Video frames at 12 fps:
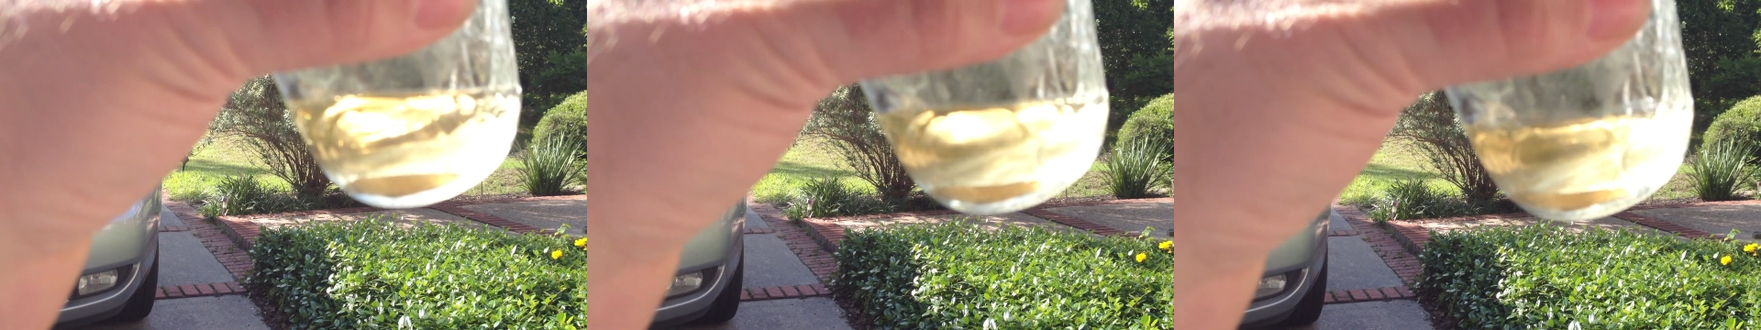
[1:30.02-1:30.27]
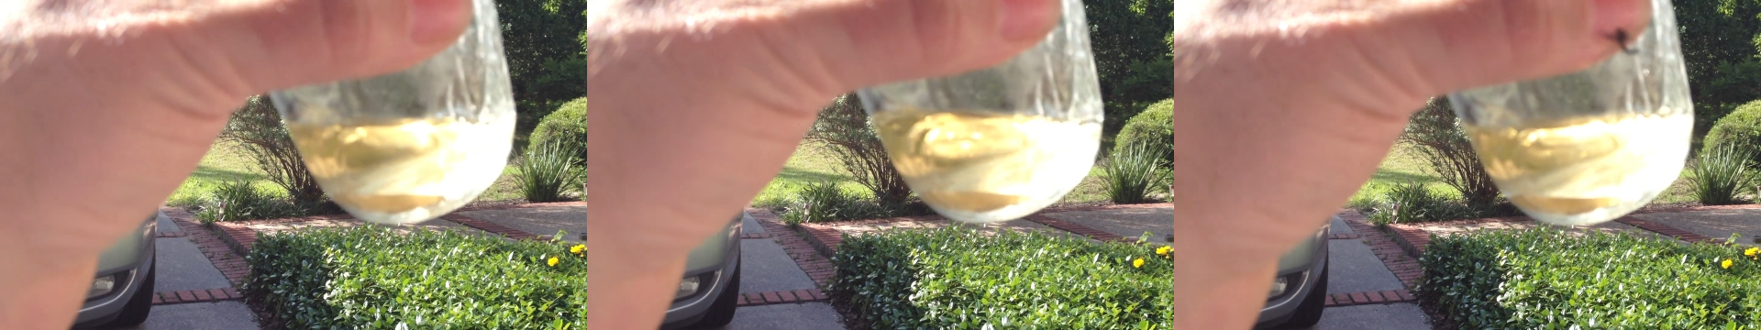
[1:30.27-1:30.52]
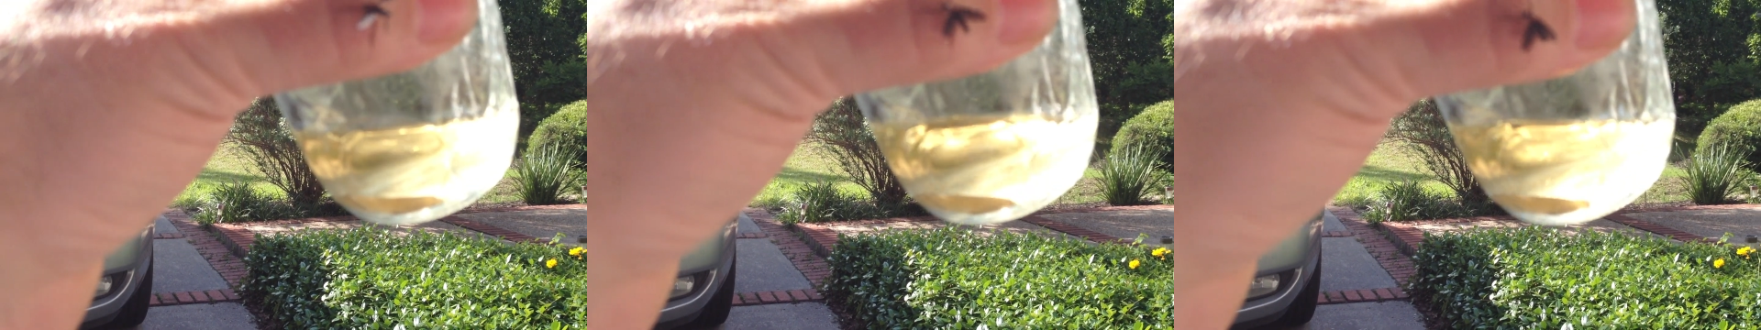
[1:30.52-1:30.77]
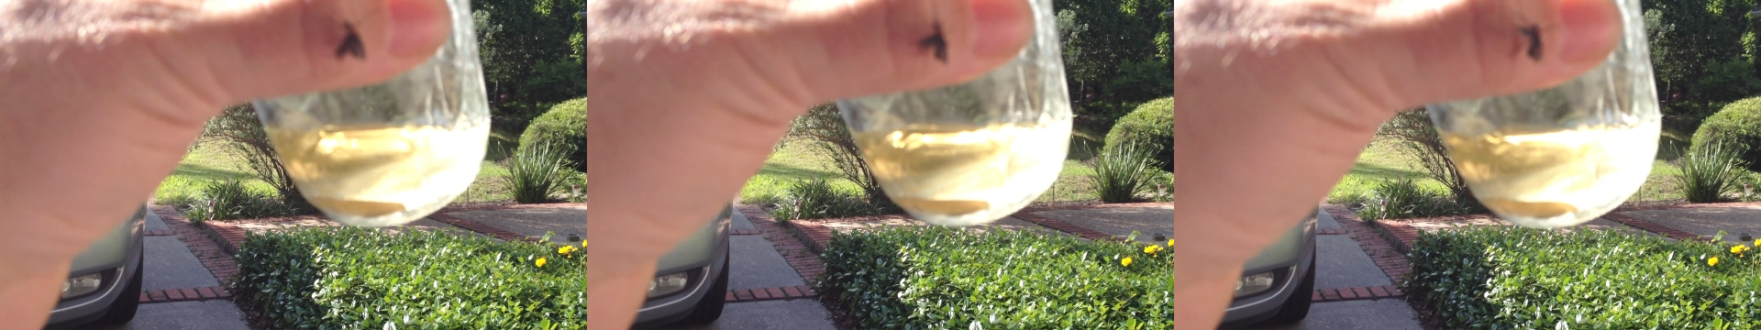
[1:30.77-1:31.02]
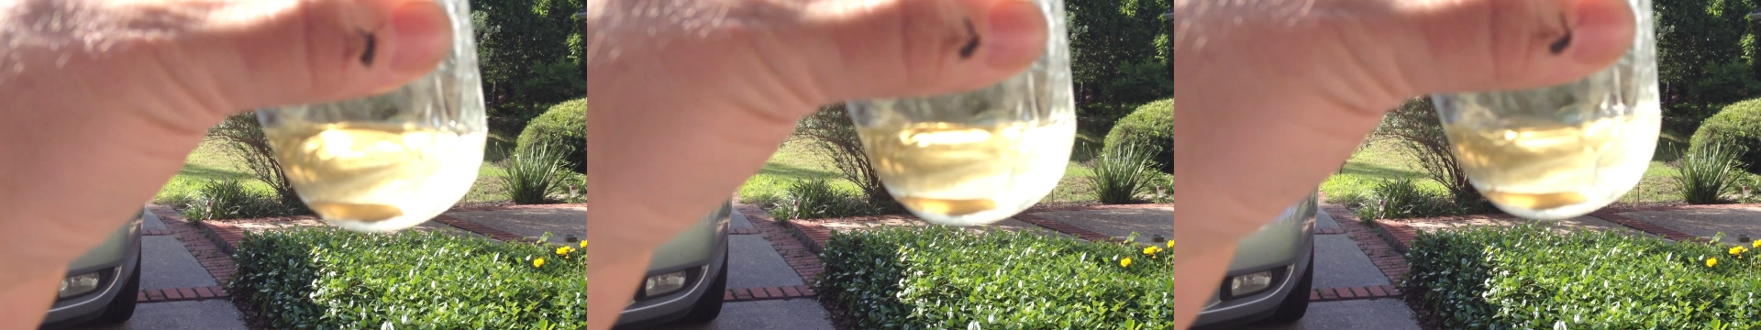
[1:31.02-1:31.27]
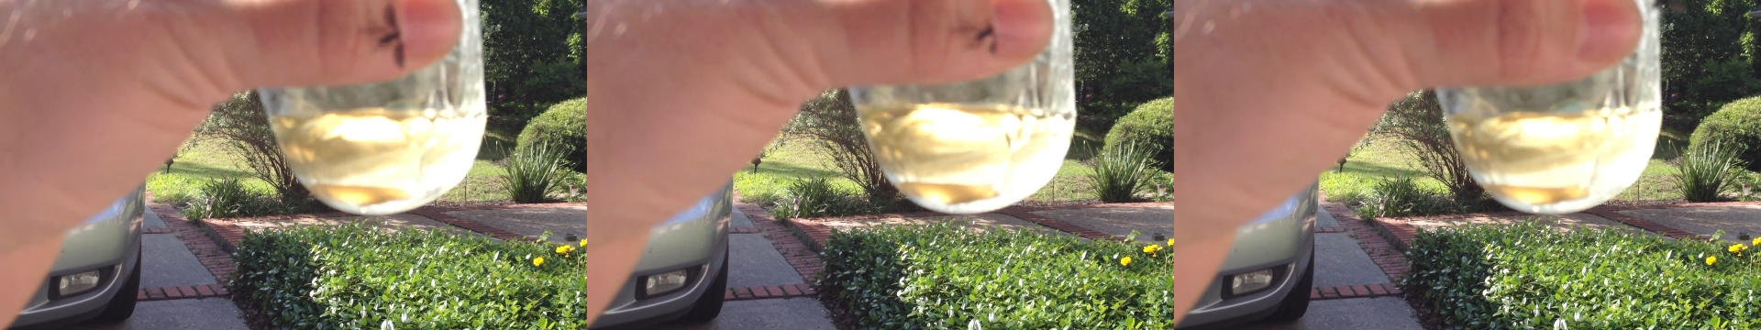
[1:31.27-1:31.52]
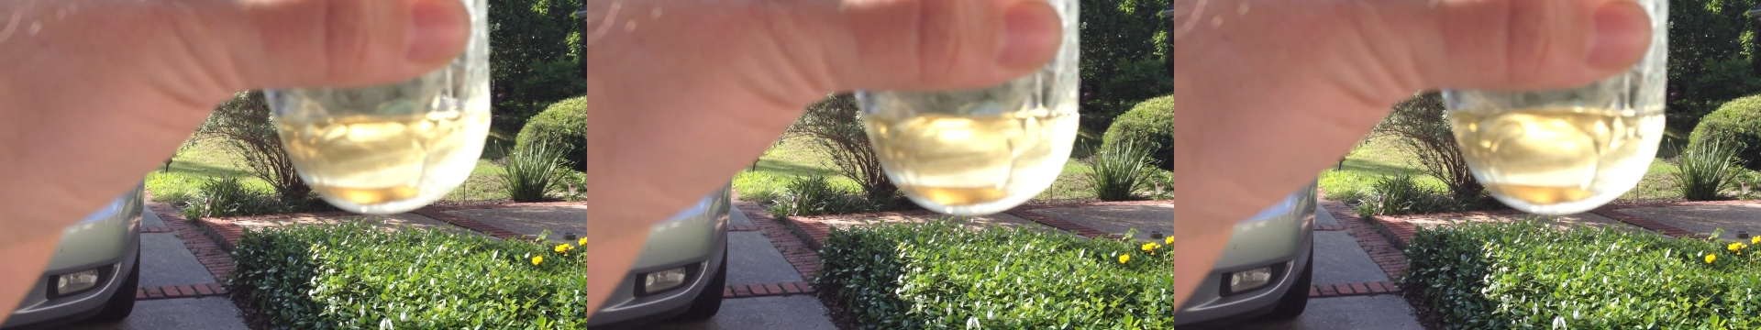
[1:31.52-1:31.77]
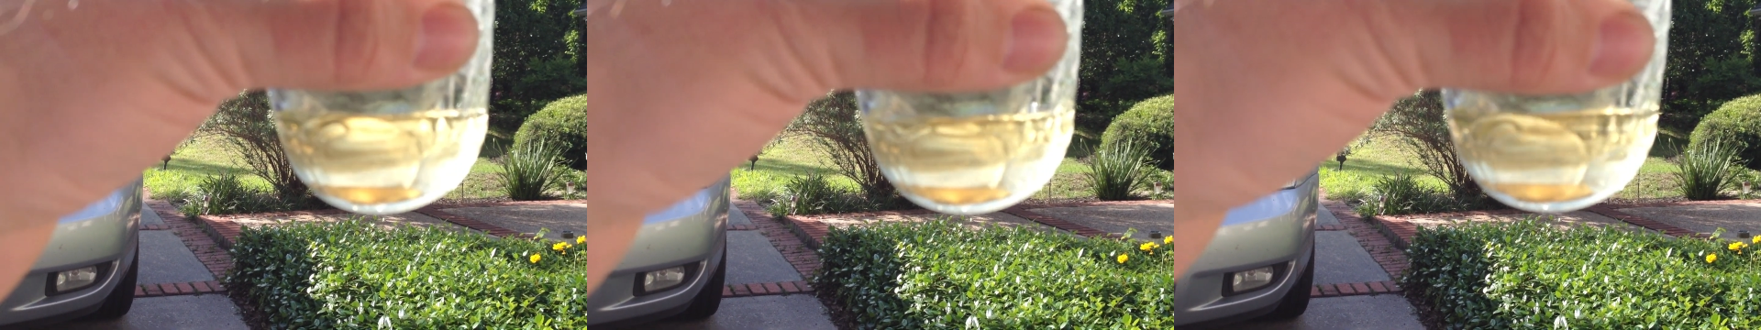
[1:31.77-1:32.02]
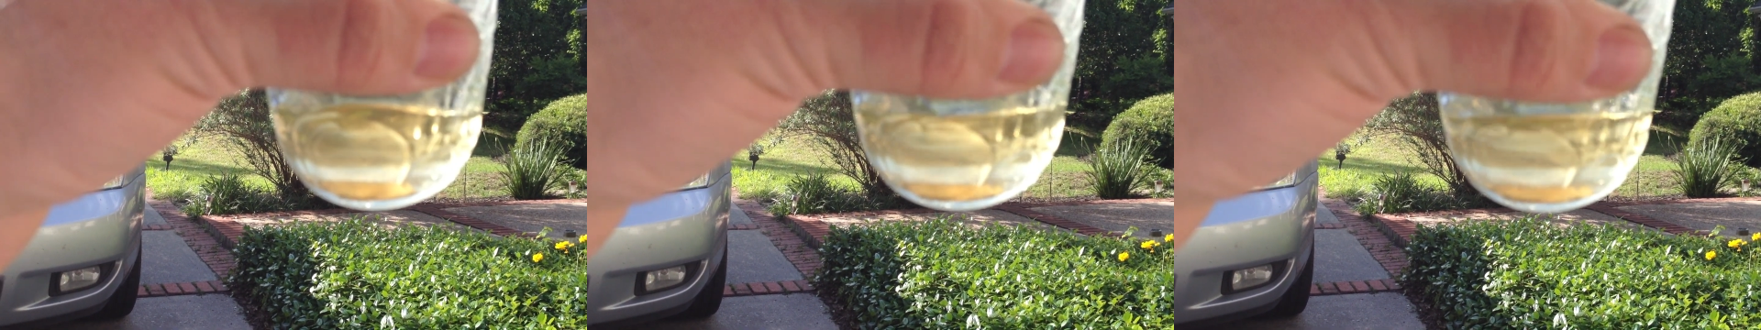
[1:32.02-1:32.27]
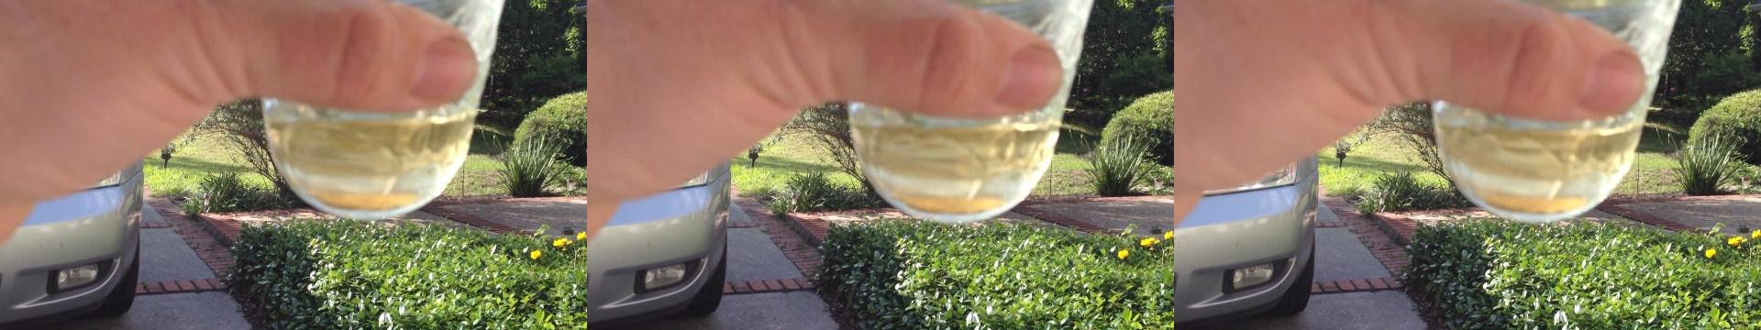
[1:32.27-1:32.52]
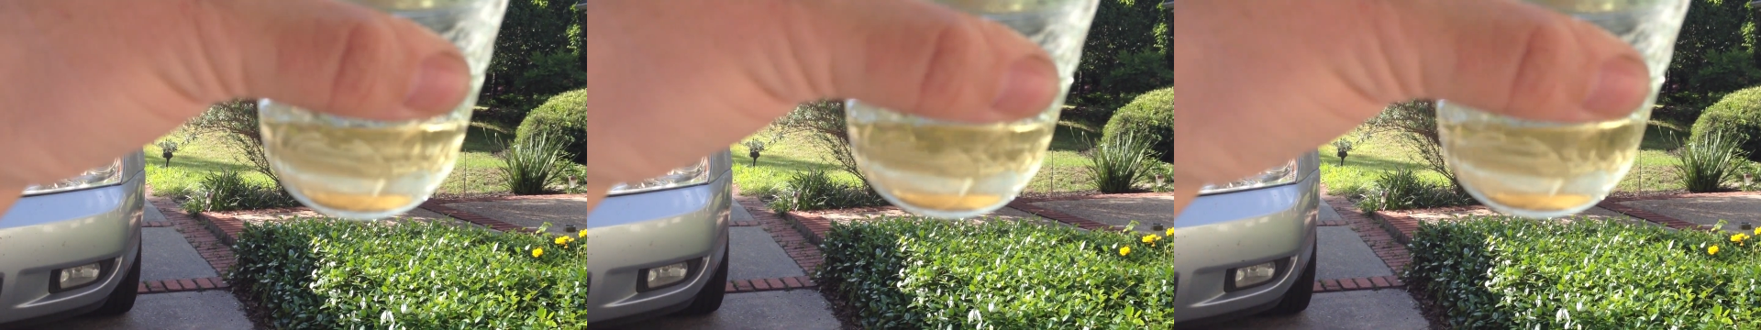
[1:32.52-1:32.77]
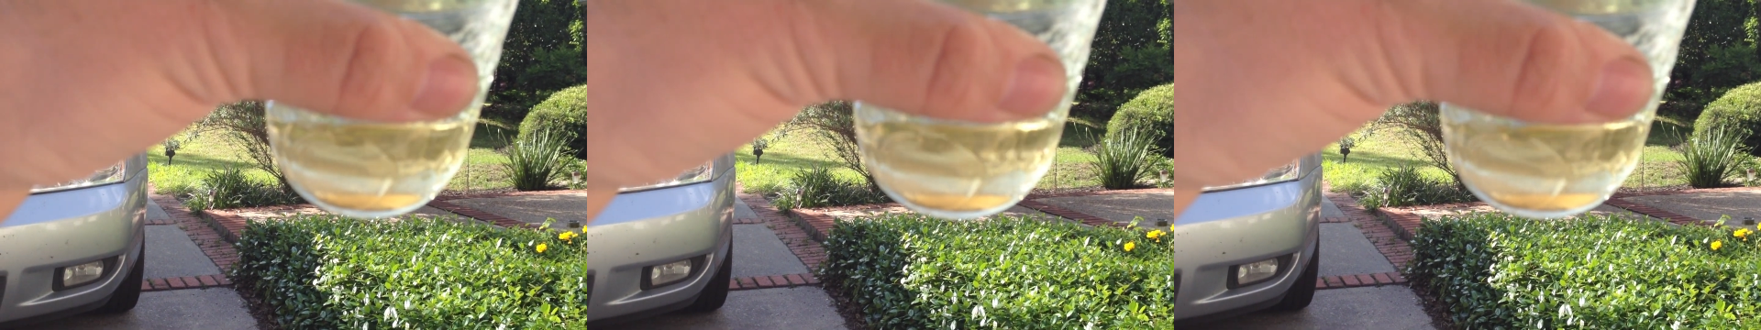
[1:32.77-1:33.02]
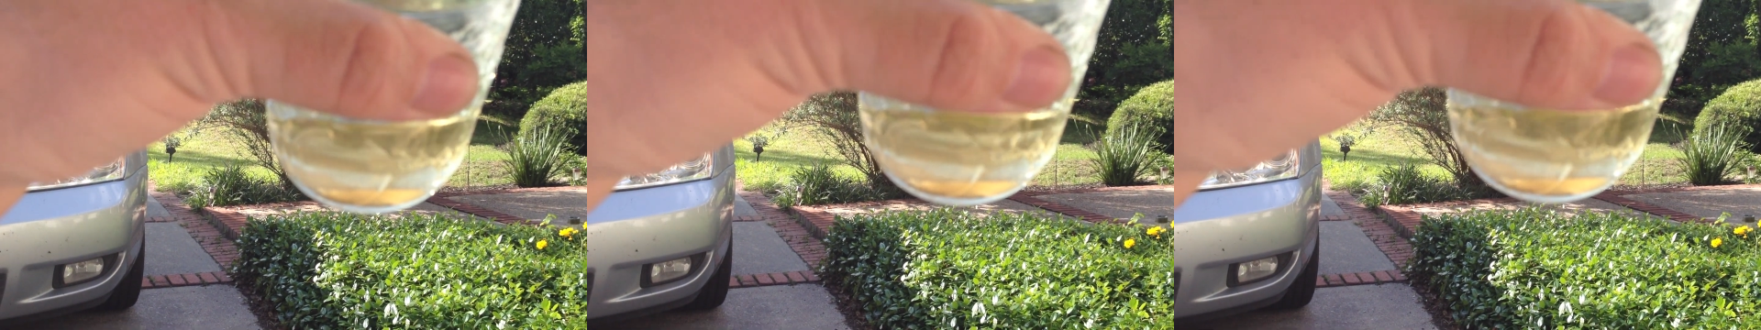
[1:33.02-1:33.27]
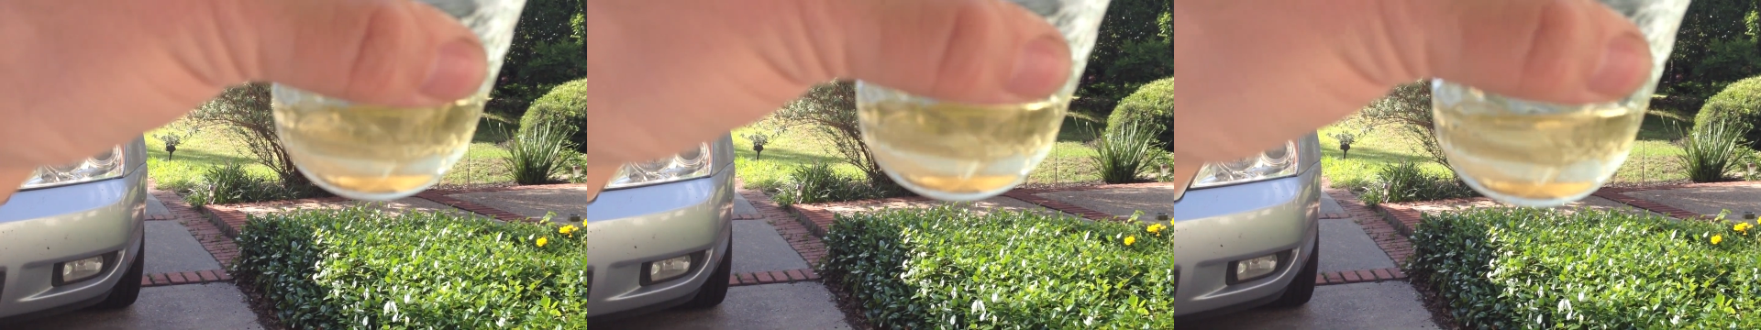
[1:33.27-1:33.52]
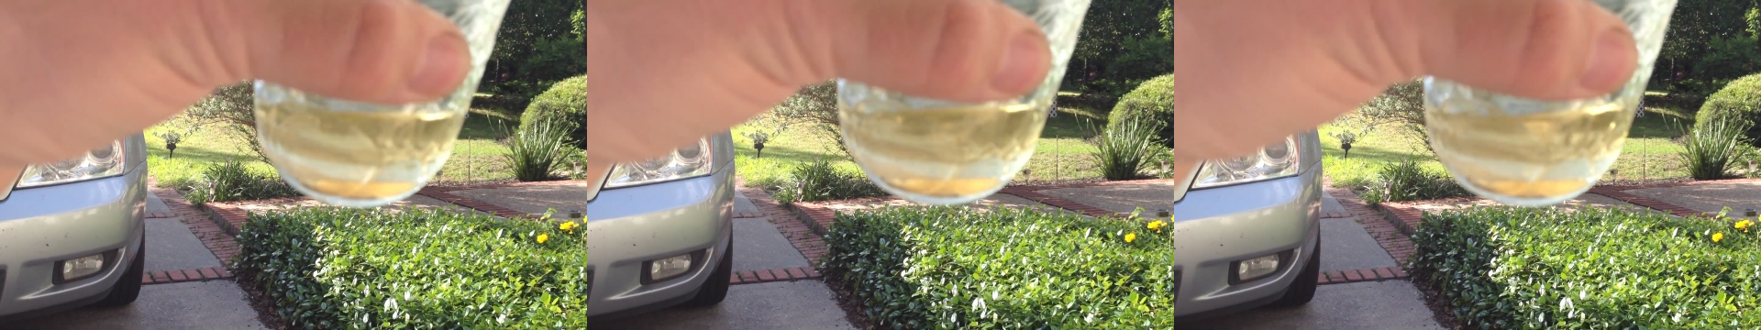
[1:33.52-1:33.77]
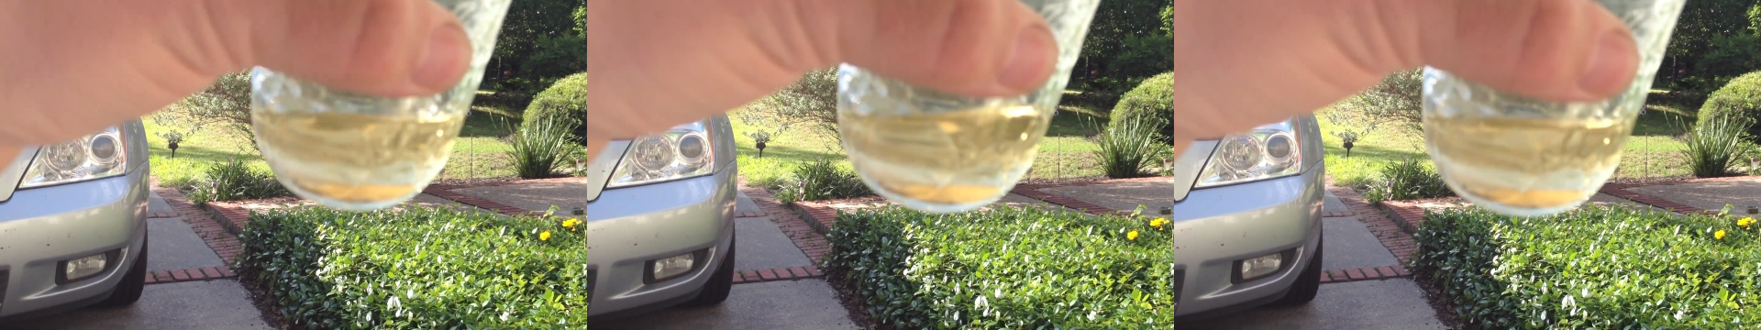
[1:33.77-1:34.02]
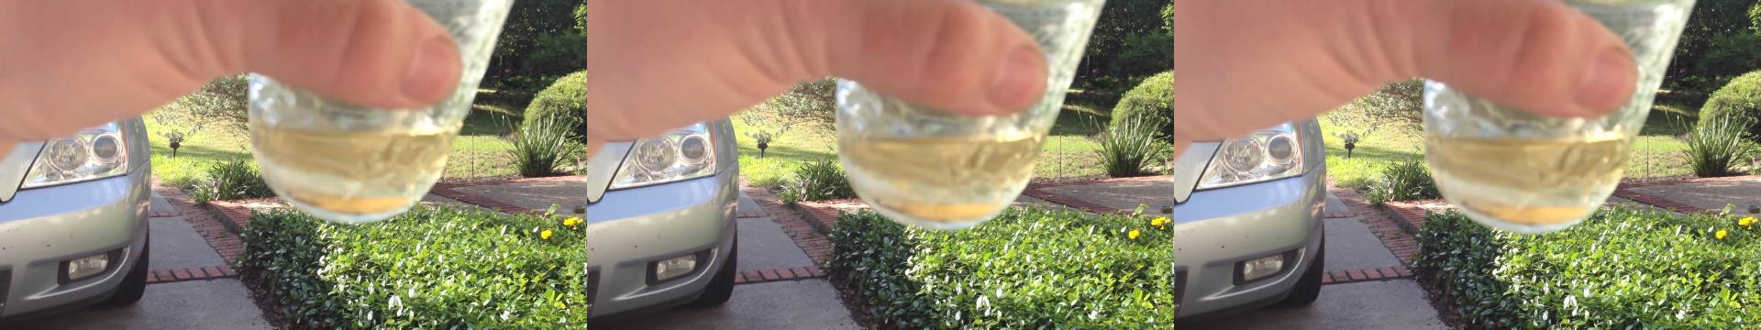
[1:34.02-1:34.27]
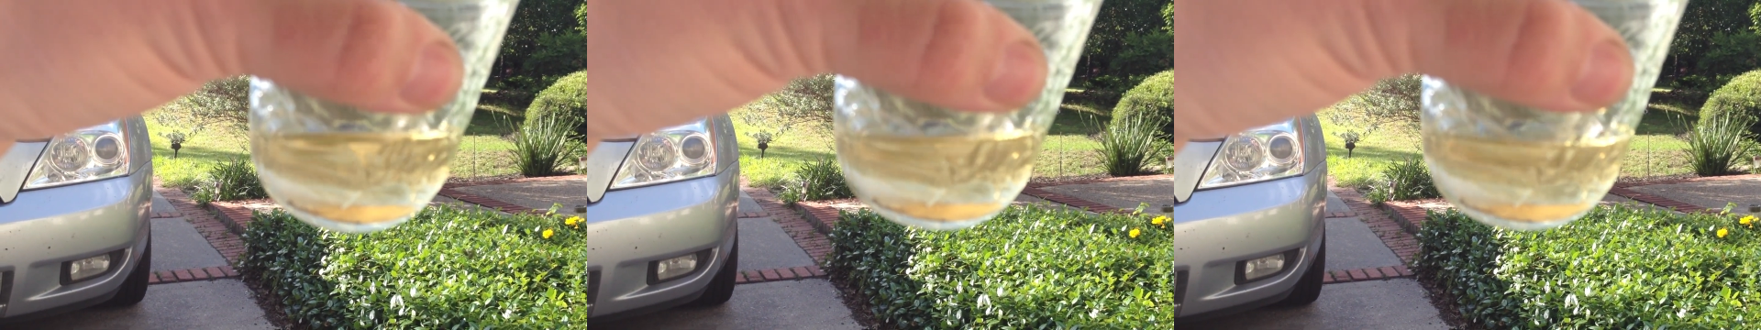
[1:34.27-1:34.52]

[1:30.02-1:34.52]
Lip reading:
Nobody's mouth can be seen.